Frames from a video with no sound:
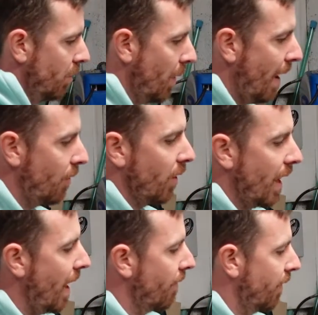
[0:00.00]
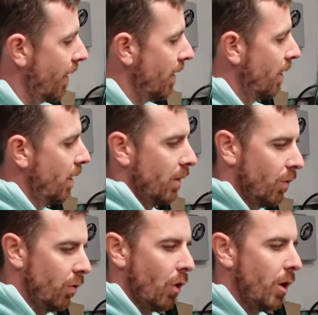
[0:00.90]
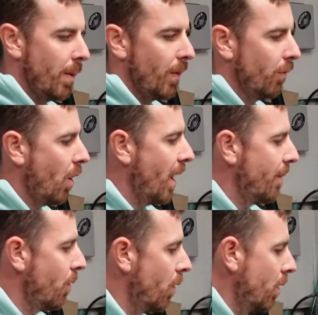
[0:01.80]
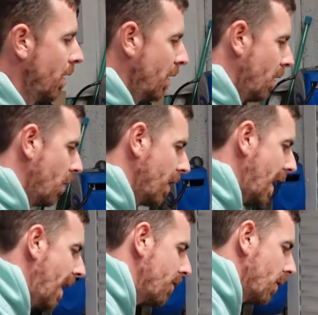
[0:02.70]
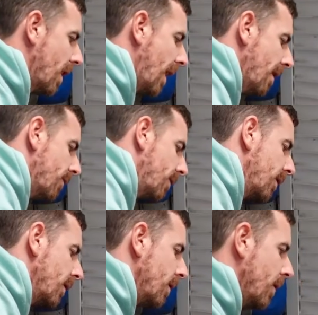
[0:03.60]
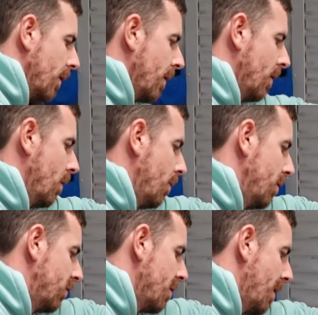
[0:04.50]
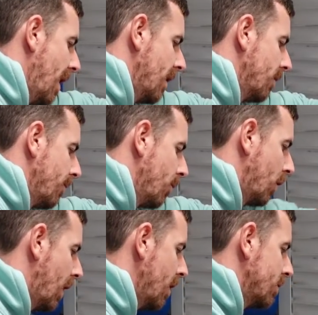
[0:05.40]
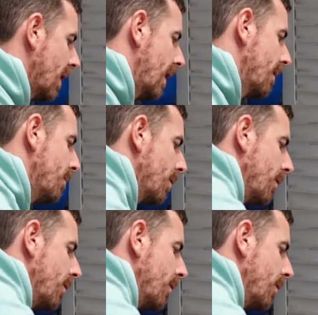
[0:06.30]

So I have it on the left then. It's not gonna be on the right anymore. We're gonna have it on the left. Push the button, we'll close it up.